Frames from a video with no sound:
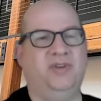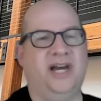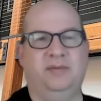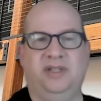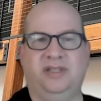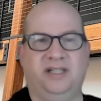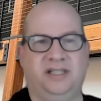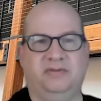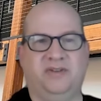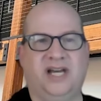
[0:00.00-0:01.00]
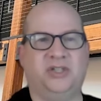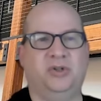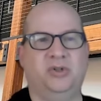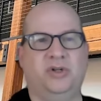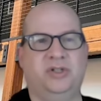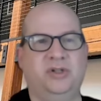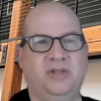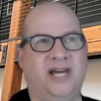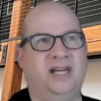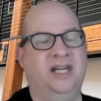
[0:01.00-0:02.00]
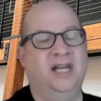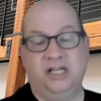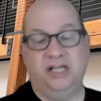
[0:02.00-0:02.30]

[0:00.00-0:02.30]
and you've got to be thinking faster in order to do that.